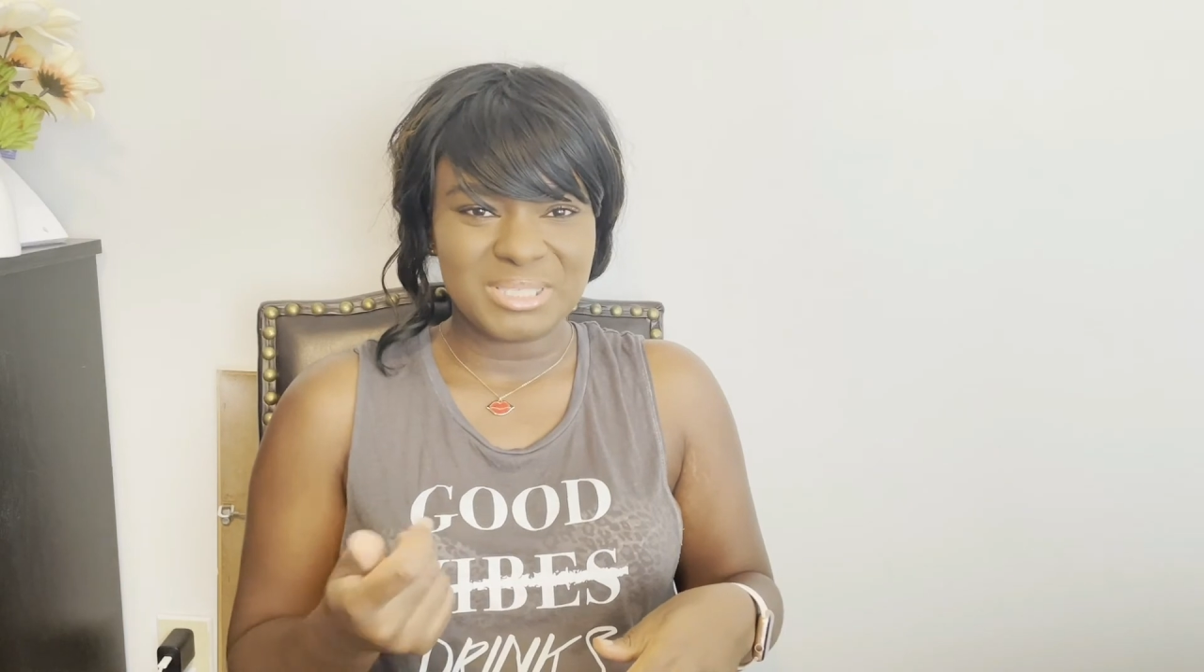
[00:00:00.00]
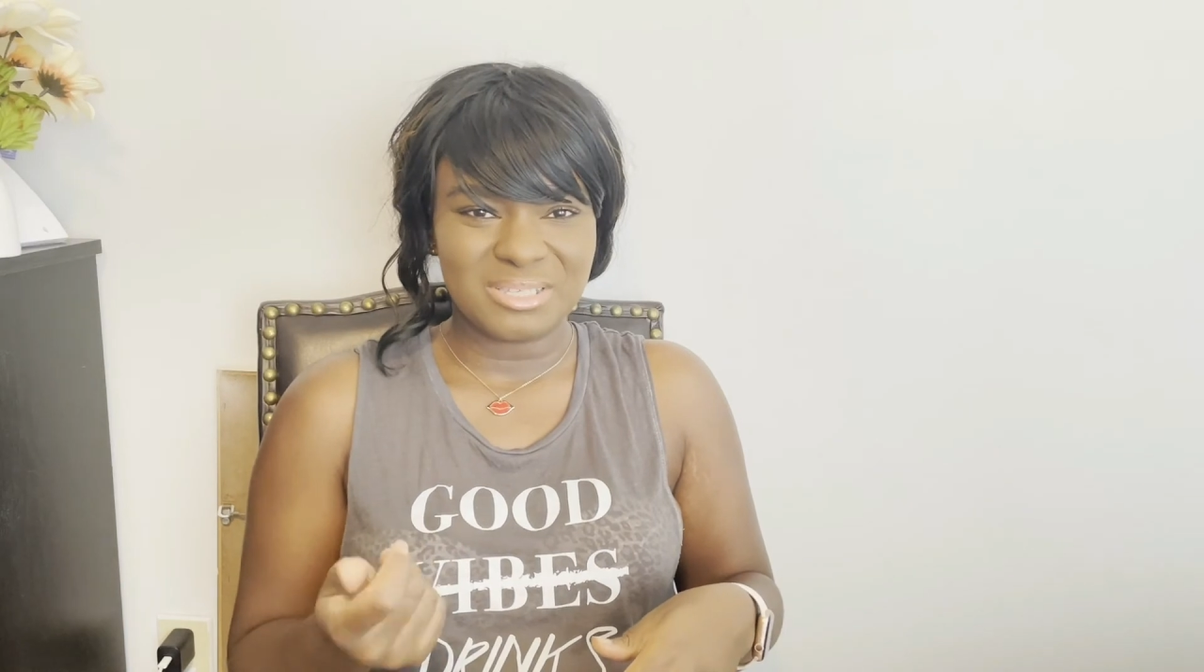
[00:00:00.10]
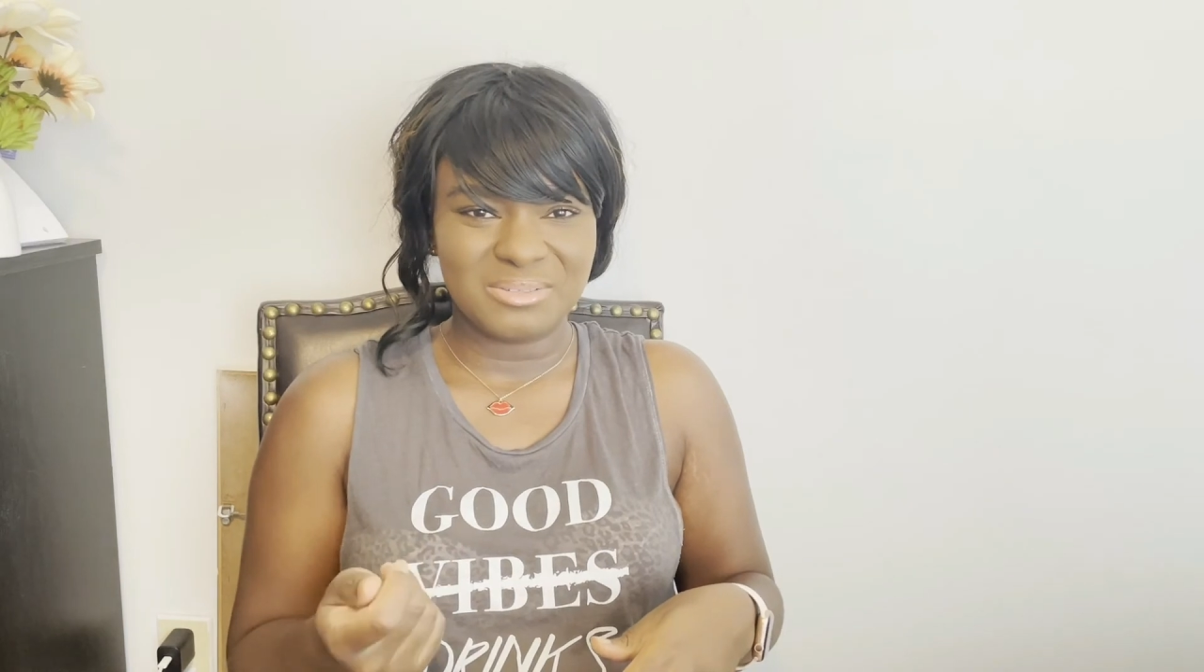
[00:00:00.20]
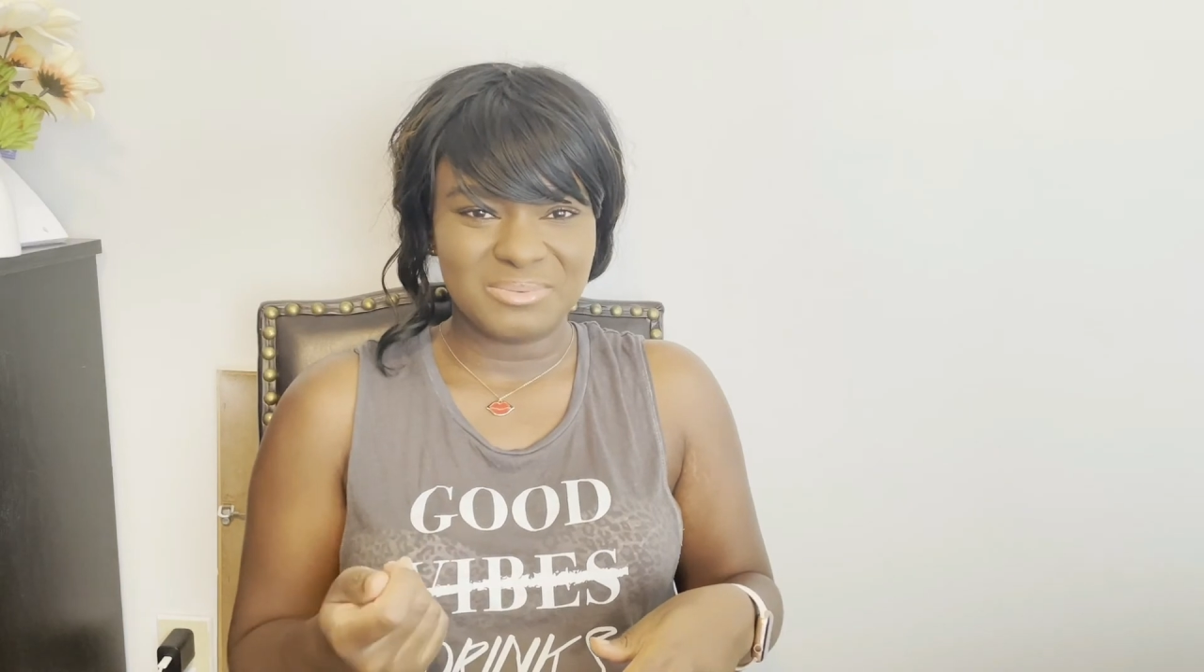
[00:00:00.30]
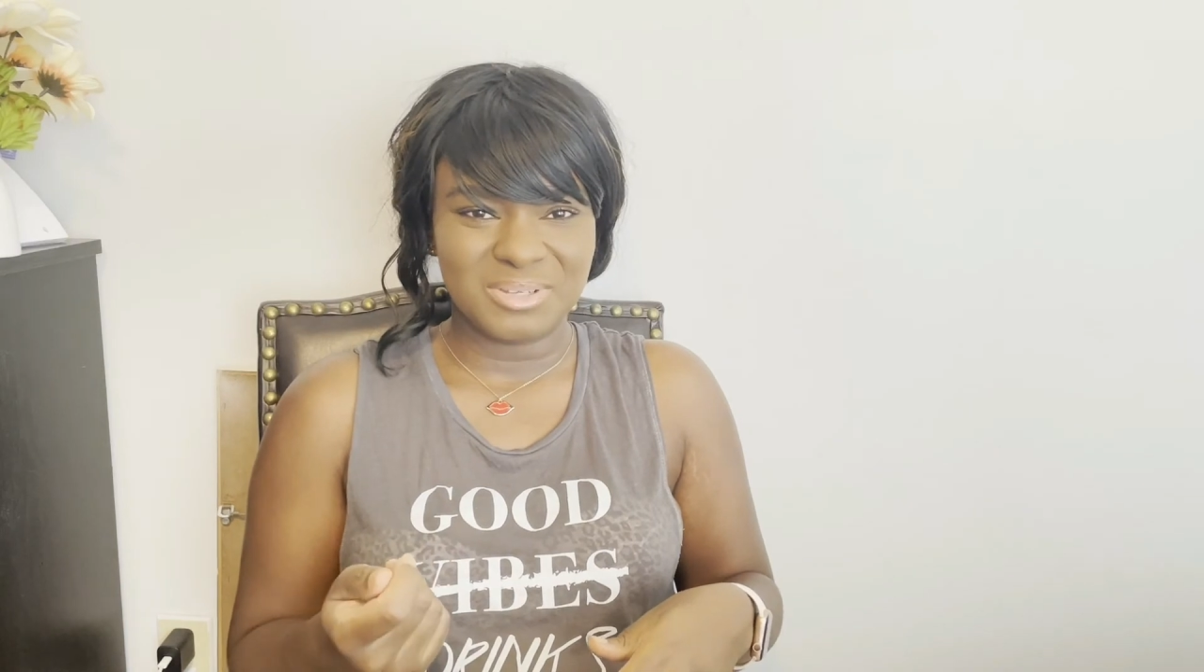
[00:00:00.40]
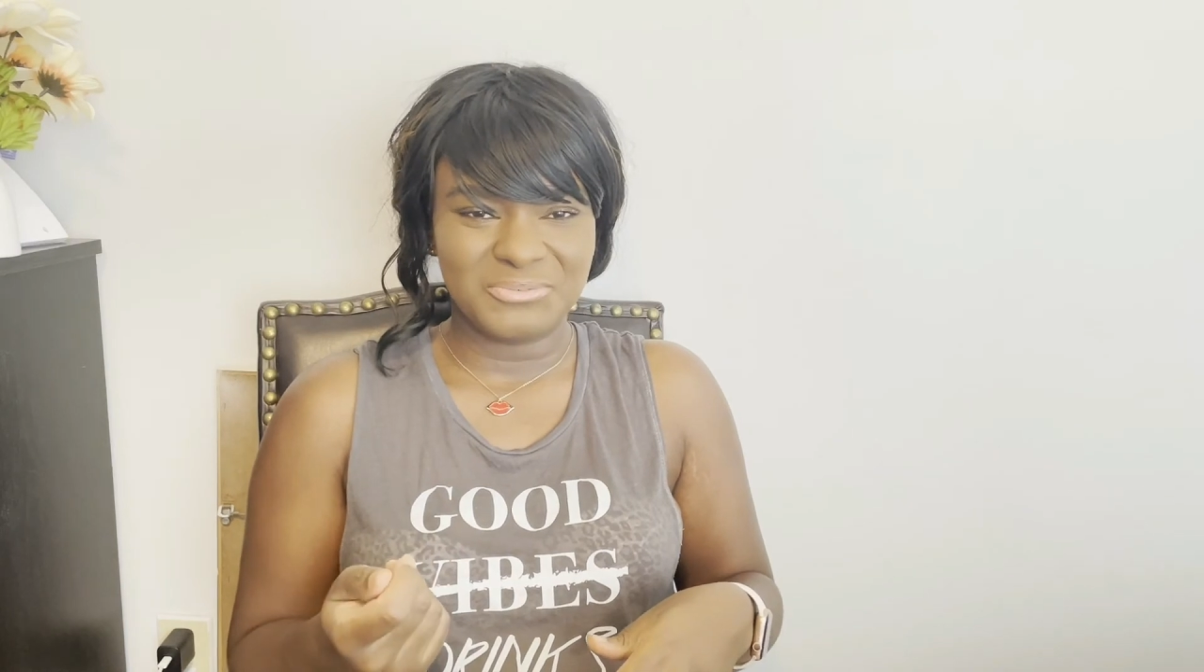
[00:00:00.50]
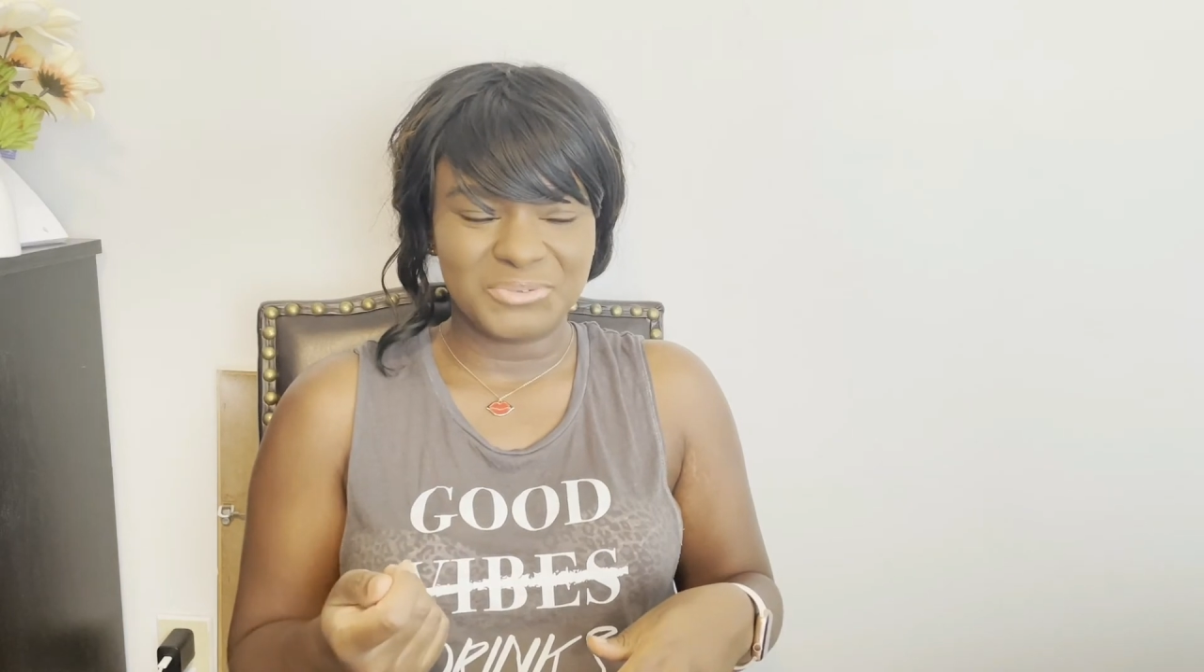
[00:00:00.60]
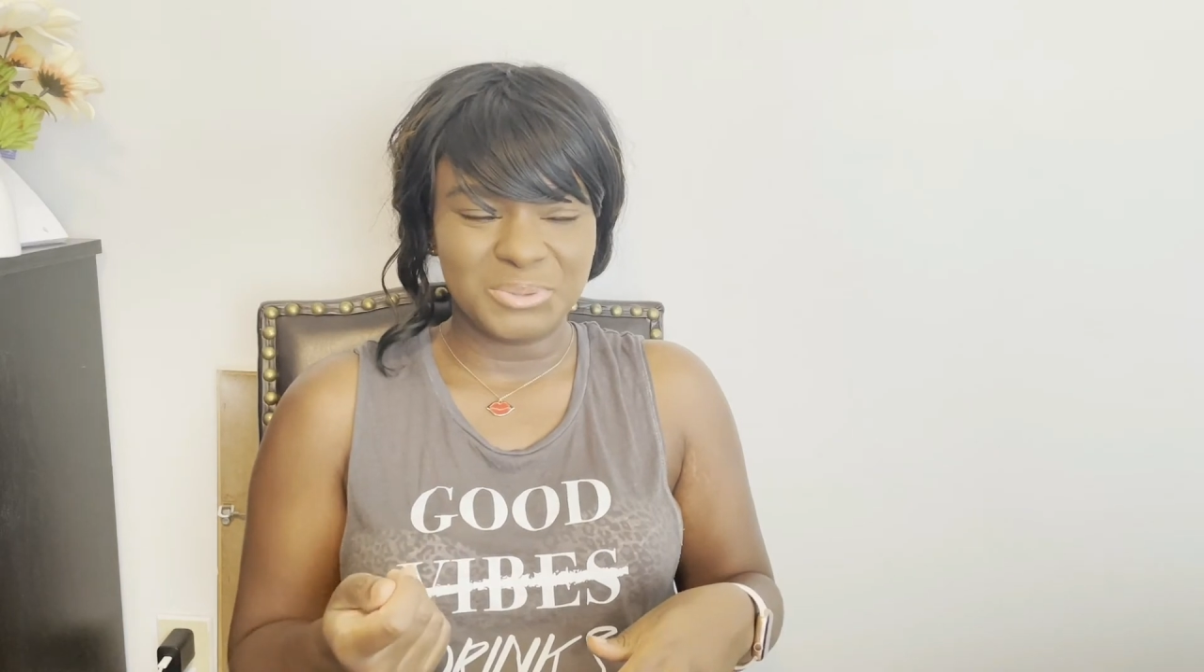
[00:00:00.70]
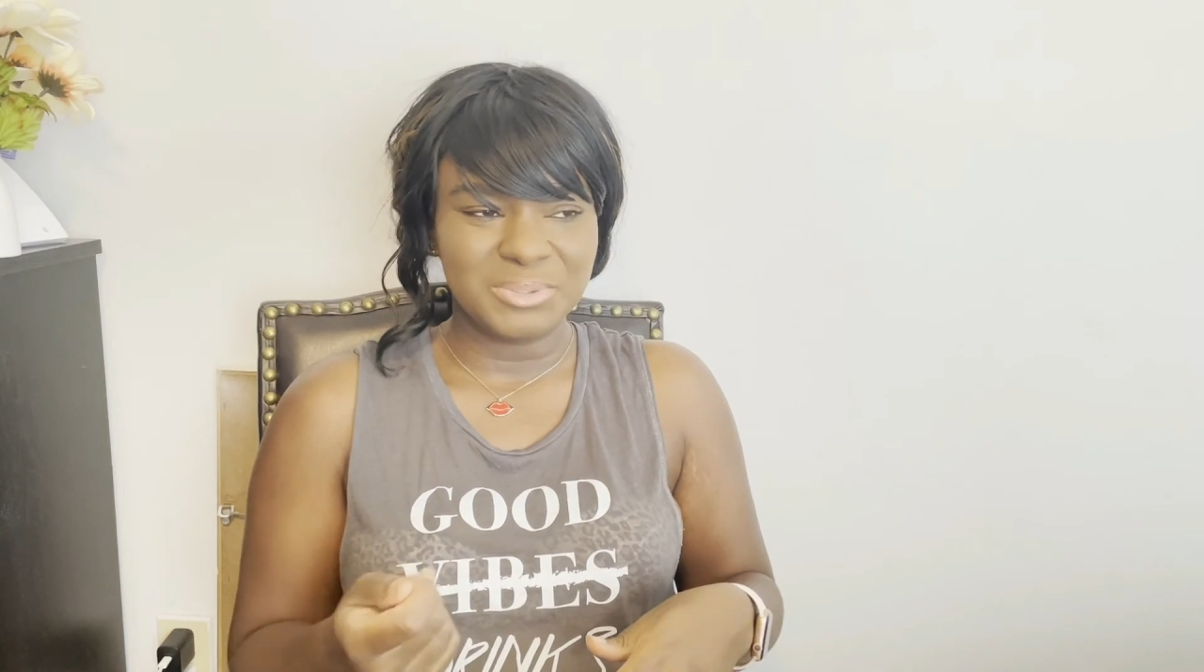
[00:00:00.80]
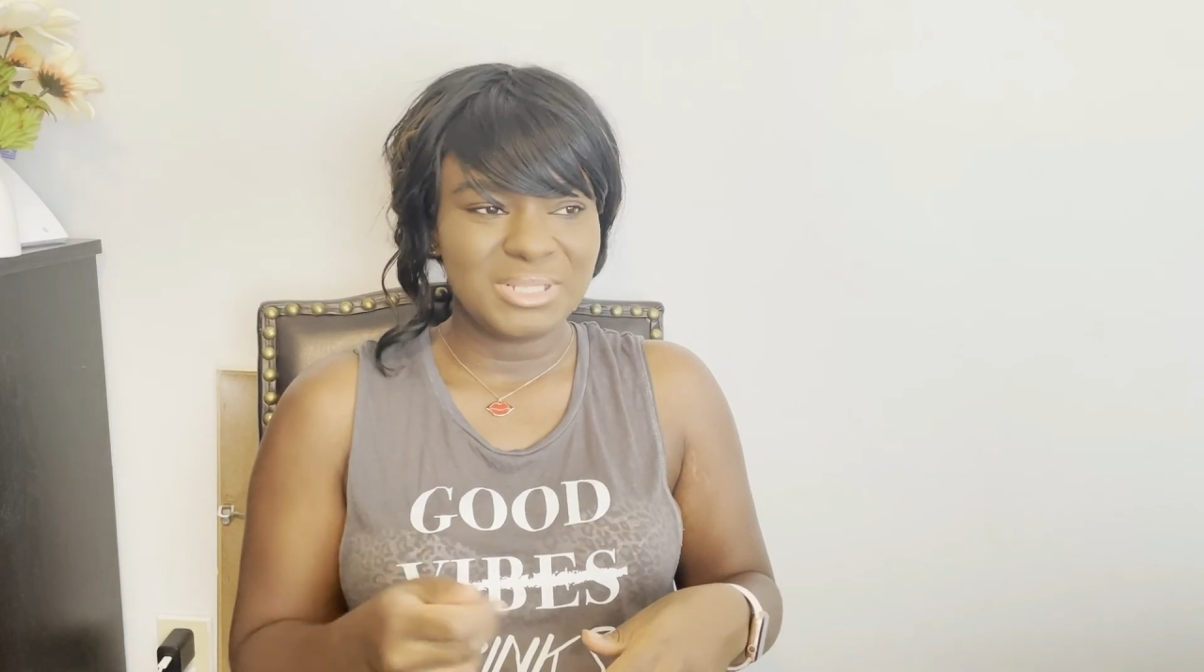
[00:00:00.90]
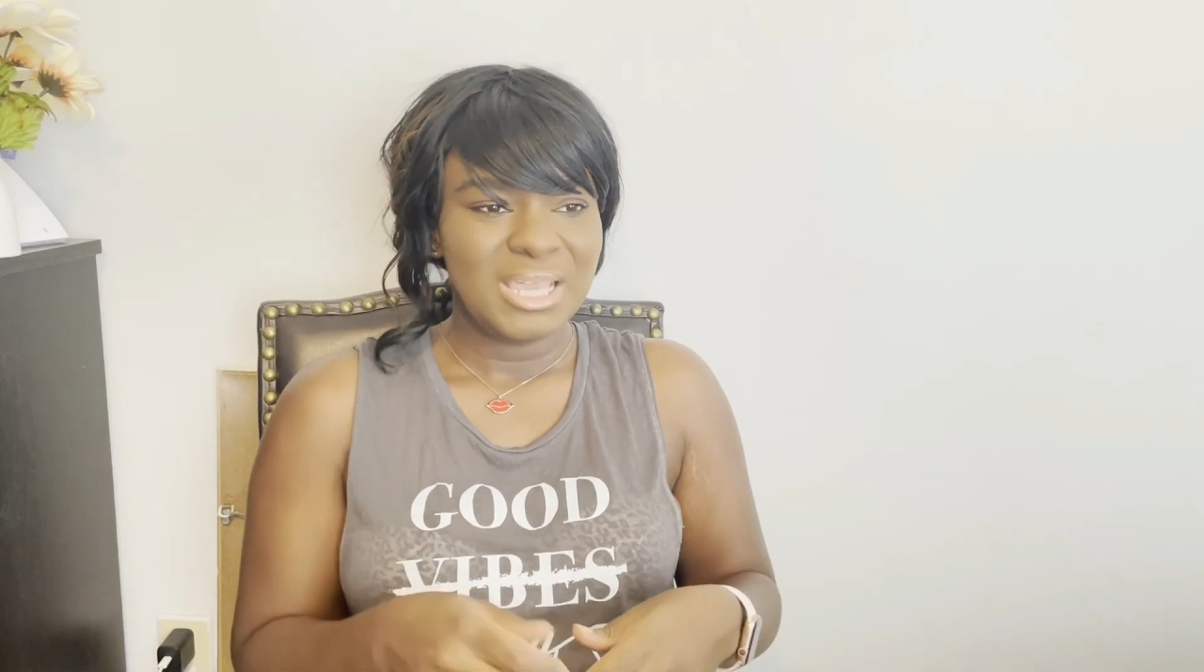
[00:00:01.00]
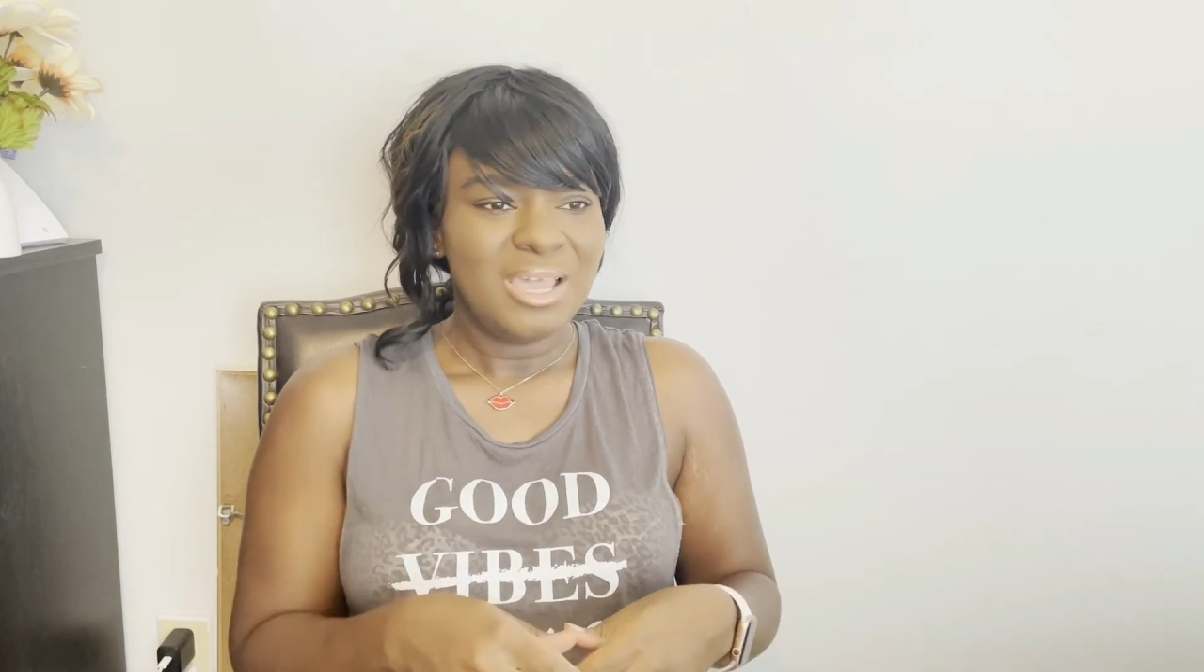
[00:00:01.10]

It's a fruit,